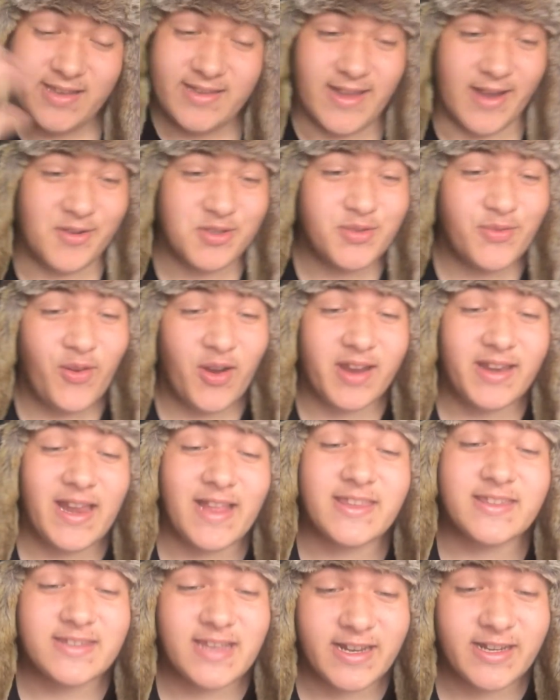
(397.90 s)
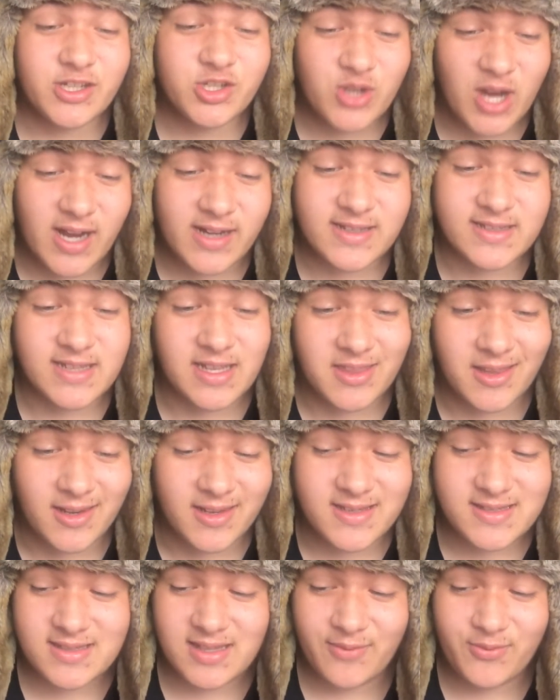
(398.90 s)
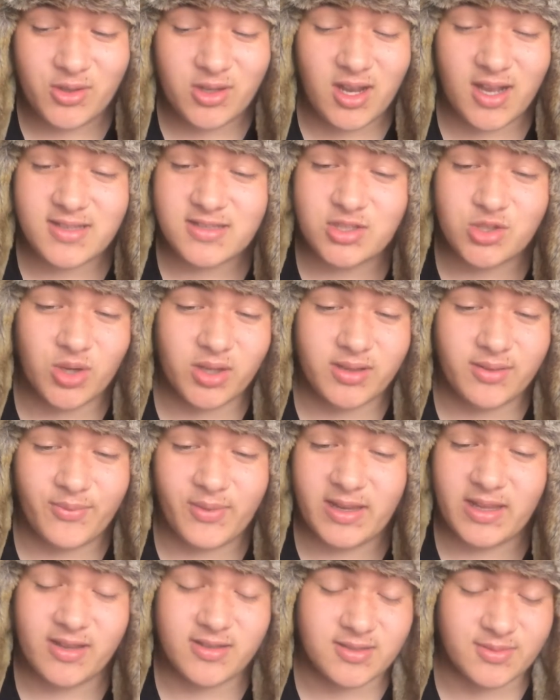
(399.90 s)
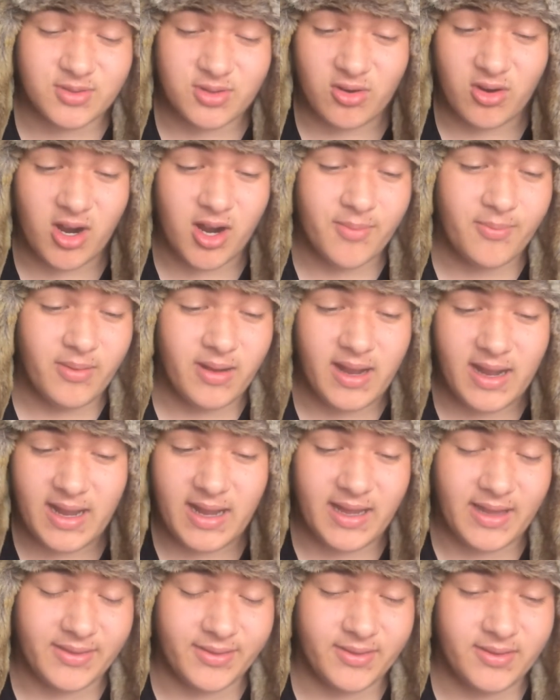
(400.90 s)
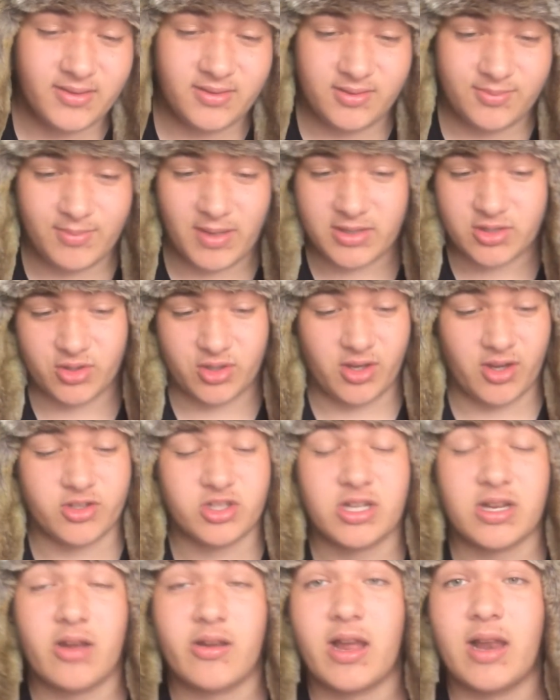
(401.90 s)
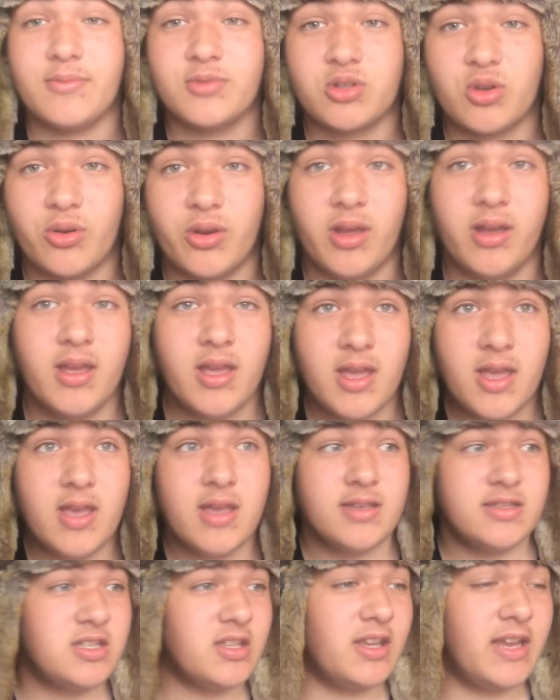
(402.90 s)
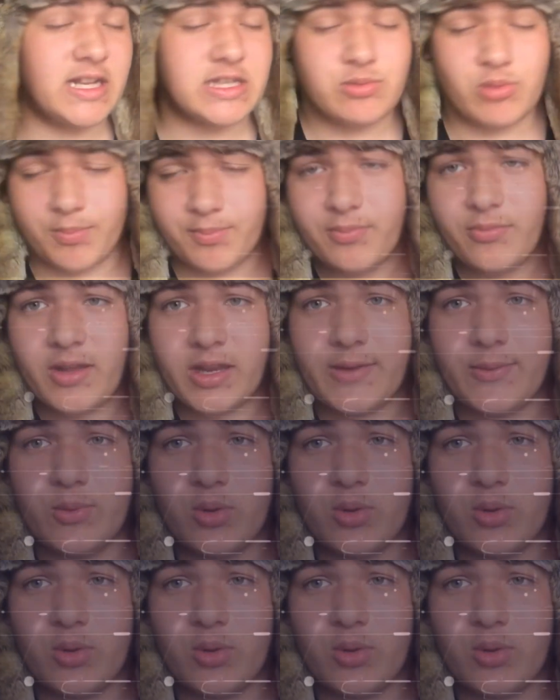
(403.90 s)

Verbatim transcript: yeah, it was a fucking entertaining track to say the least. If you guys enjoyed the video, subscribe and make sure you go check out Callum's Corner. See you in the next one. Thank you for